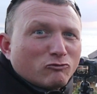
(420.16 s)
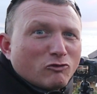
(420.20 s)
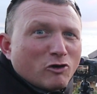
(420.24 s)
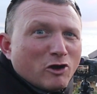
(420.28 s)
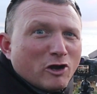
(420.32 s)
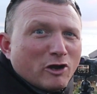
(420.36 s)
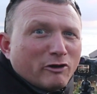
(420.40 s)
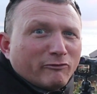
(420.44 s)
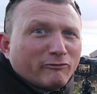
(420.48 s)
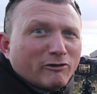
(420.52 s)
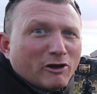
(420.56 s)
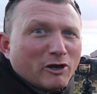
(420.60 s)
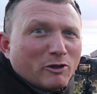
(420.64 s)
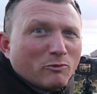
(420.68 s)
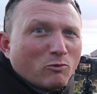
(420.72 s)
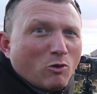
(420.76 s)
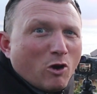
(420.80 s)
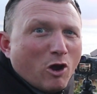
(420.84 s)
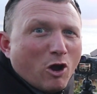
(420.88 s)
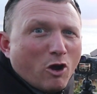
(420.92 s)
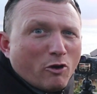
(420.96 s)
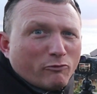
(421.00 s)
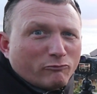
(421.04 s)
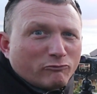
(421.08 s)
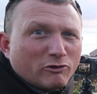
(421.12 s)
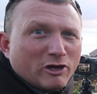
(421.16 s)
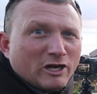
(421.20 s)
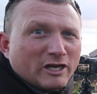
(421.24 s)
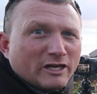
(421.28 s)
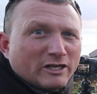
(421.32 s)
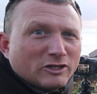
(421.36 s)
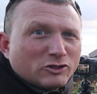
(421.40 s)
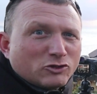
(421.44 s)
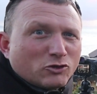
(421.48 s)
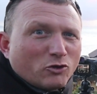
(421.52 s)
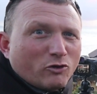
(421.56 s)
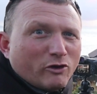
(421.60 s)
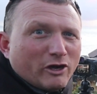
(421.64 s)
really well,
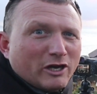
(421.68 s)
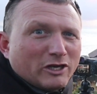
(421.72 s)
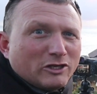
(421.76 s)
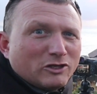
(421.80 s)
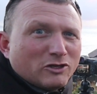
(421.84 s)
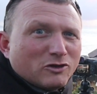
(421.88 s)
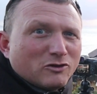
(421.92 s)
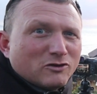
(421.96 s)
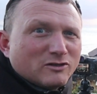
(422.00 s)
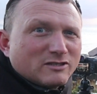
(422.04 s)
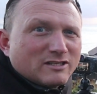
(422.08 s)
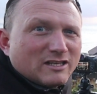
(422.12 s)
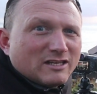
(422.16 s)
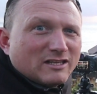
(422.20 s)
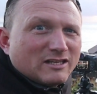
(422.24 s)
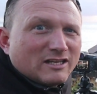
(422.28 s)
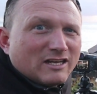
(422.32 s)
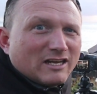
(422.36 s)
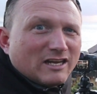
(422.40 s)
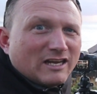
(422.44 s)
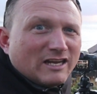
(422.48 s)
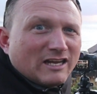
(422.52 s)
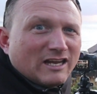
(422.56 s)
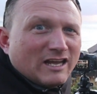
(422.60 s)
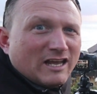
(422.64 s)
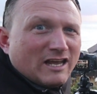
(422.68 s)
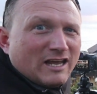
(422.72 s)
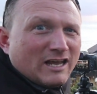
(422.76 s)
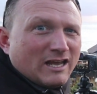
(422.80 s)
really enjoying using the